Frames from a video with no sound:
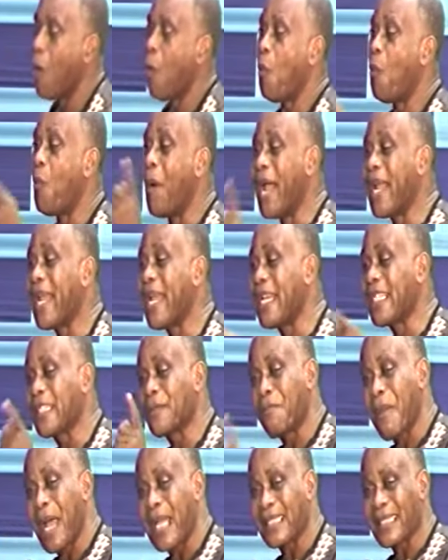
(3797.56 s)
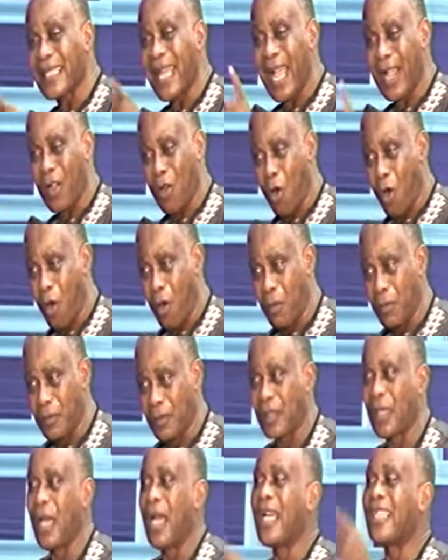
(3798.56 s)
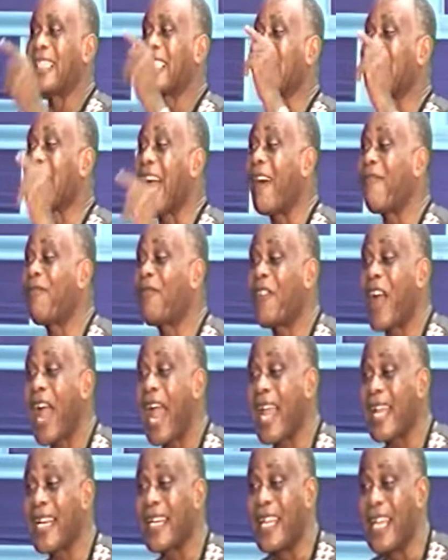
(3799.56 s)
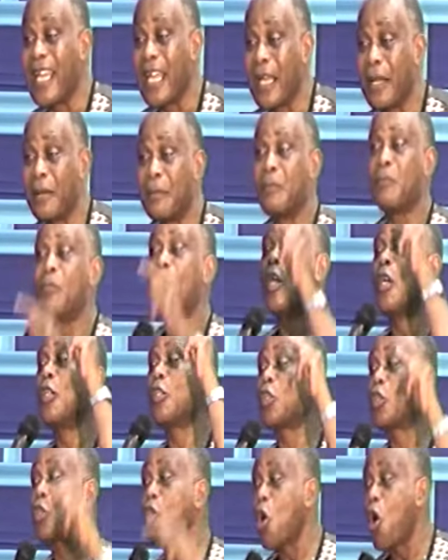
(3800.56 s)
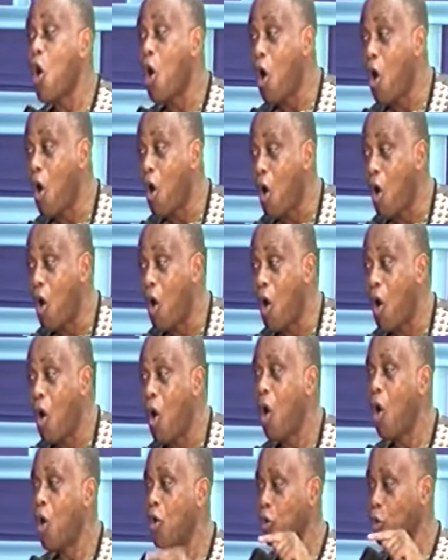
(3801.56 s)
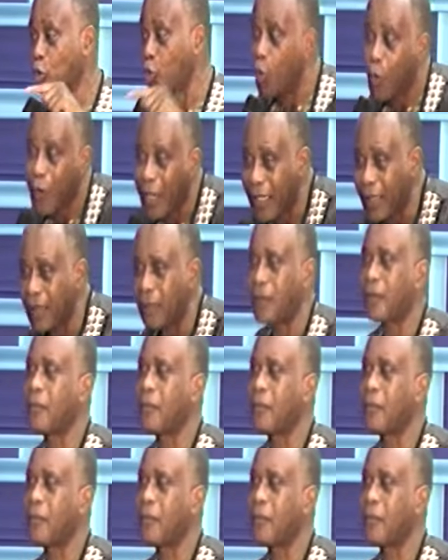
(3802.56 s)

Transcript: when his master comes, shall find him so doing.